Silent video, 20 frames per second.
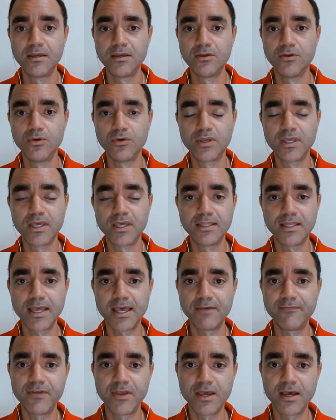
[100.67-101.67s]
You can
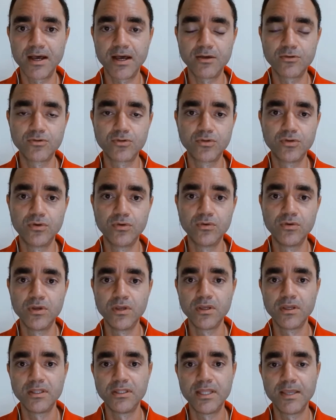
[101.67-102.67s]
have also
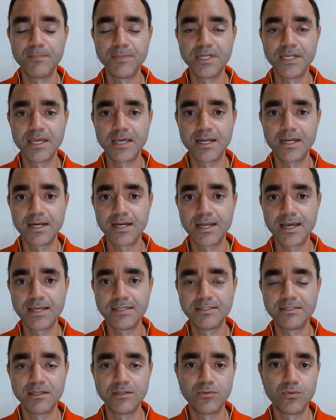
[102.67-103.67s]

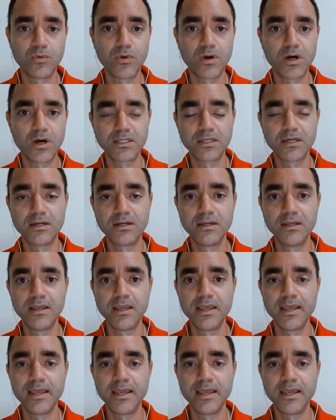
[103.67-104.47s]
demineralized water,